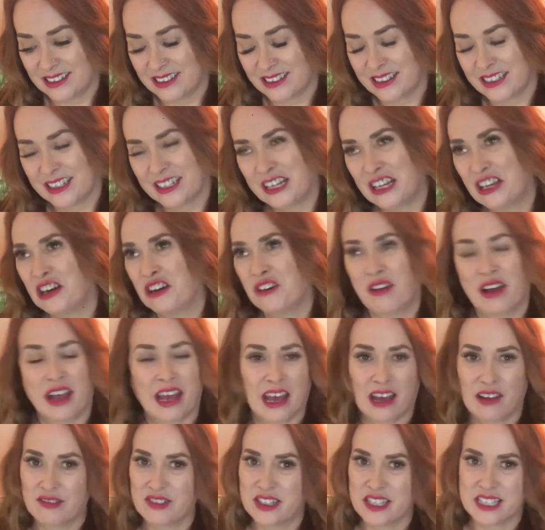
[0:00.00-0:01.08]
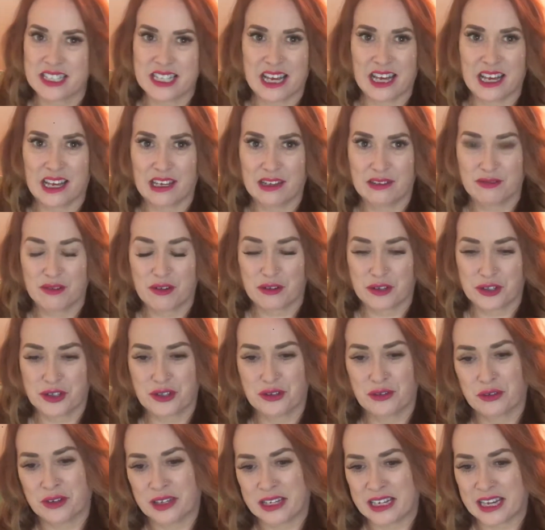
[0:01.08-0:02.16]
You know, I have to say, of course,
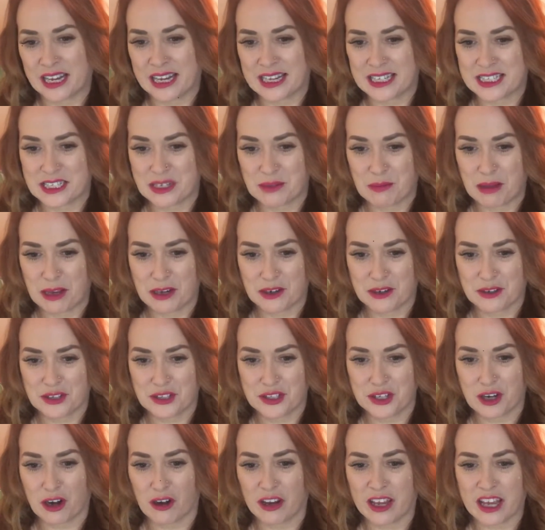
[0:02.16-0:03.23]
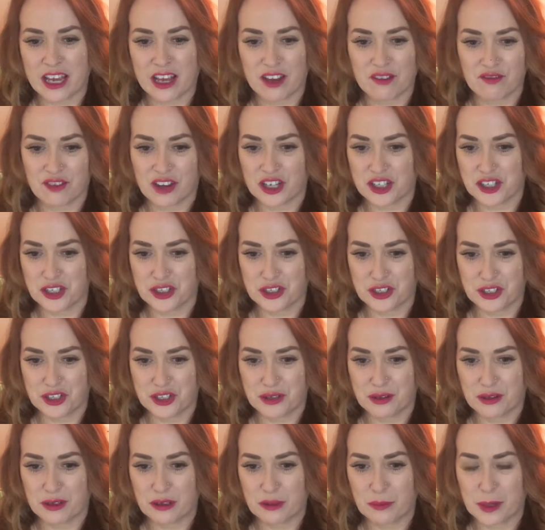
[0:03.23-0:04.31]
Dorinda has to make her snarky confessionals
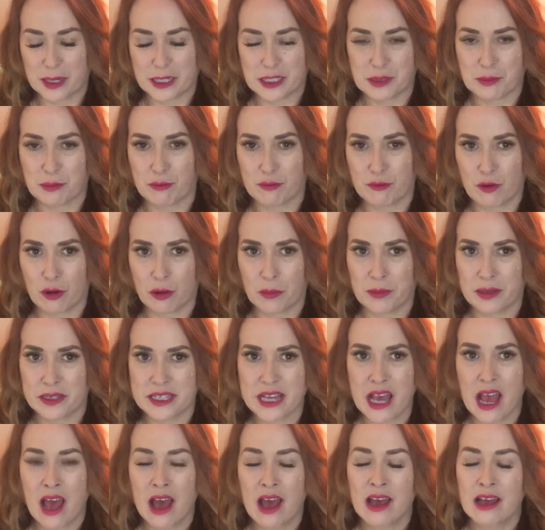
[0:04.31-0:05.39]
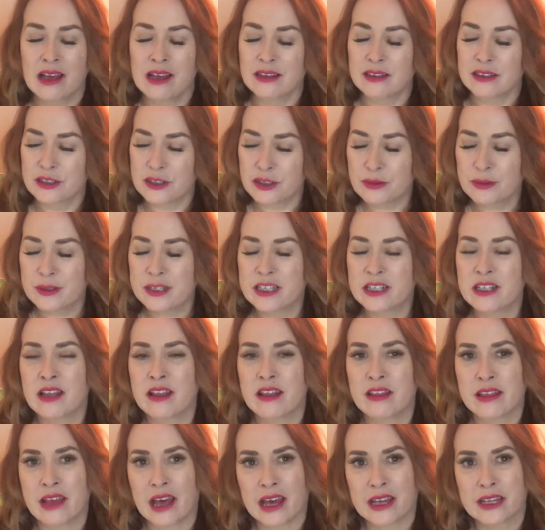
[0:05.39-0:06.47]
during Luann's performance. Dorinda,
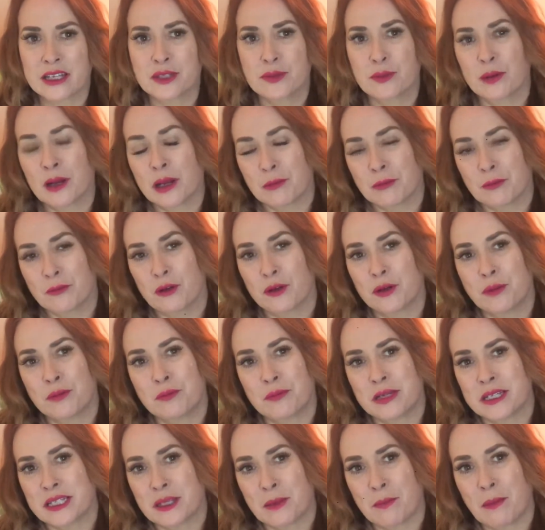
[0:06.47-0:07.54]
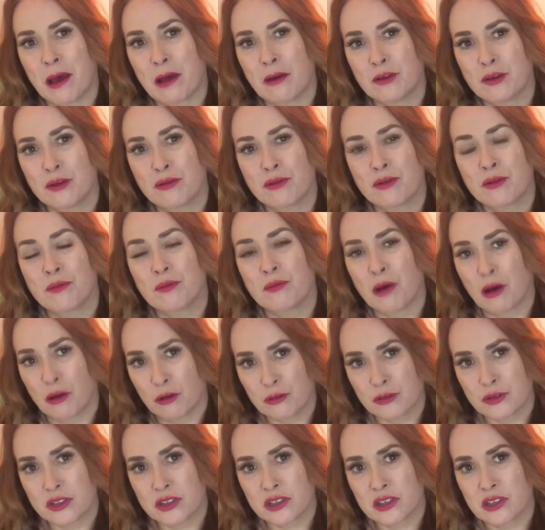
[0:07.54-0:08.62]
that is what I'm going to miss about you the
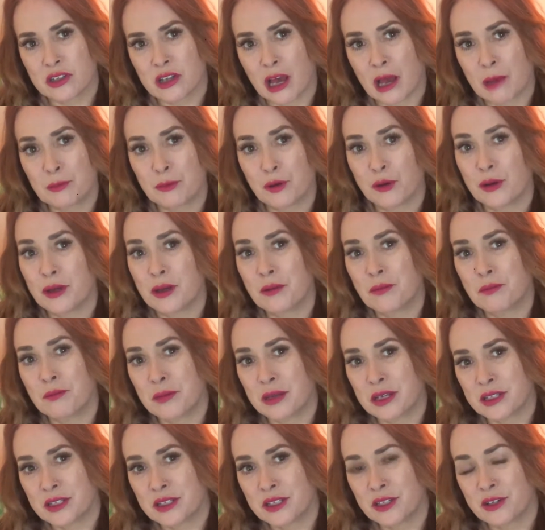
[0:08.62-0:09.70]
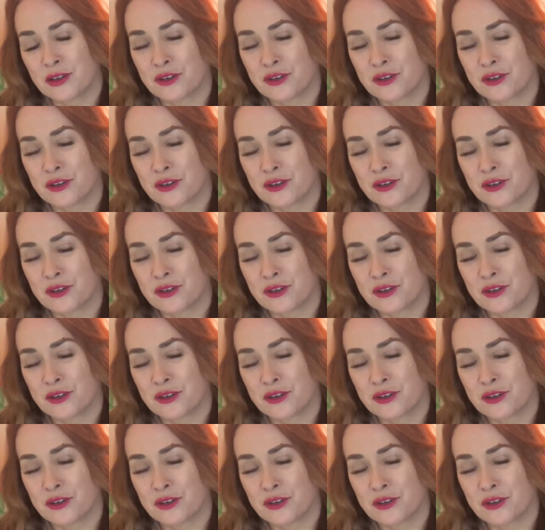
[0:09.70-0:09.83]
most. I'm going to miss